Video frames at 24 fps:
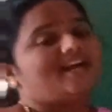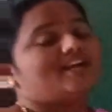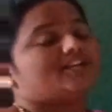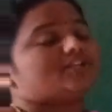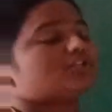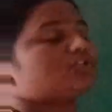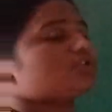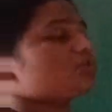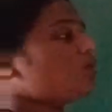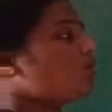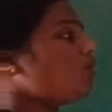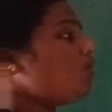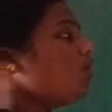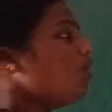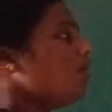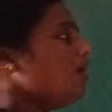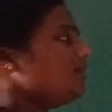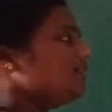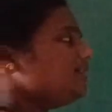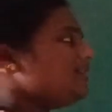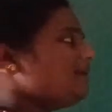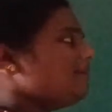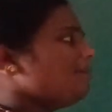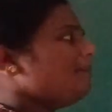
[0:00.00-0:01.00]
So,
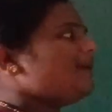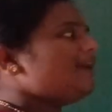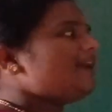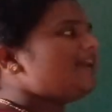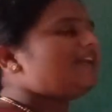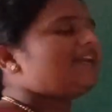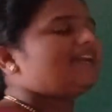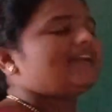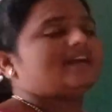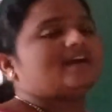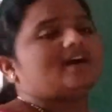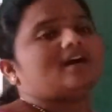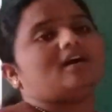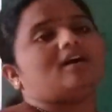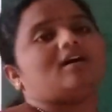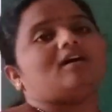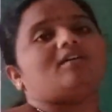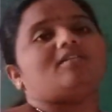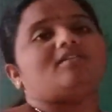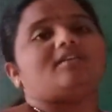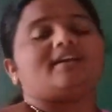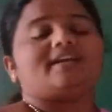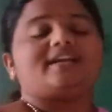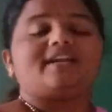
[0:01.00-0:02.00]
the main
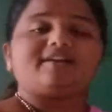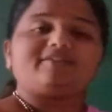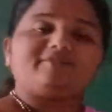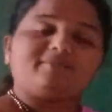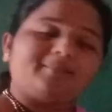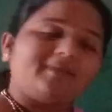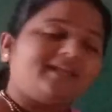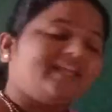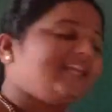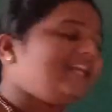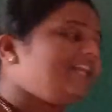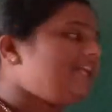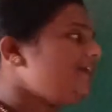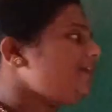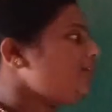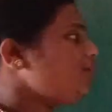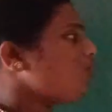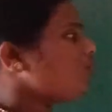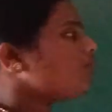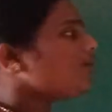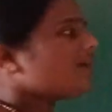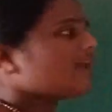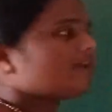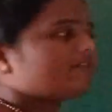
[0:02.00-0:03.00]
meaning
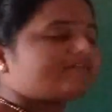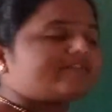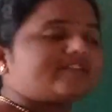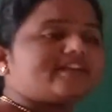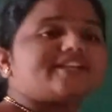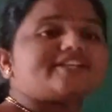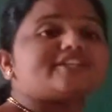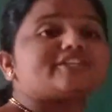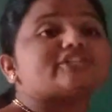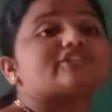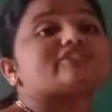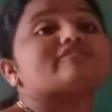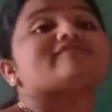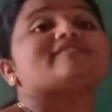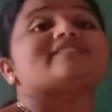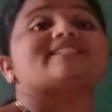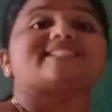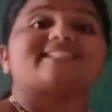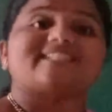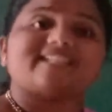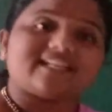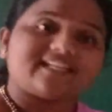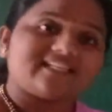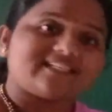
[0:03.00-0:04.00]
or definition of a
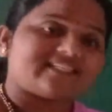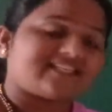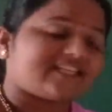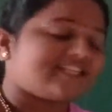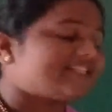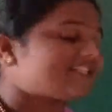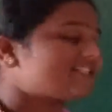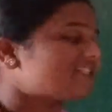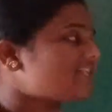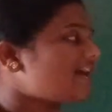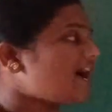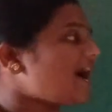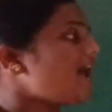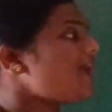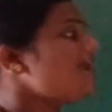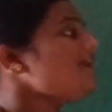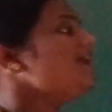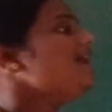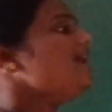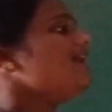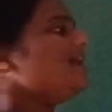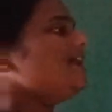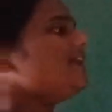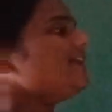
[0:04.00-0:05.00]
cell says that
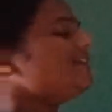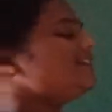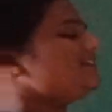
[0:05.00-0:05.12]
it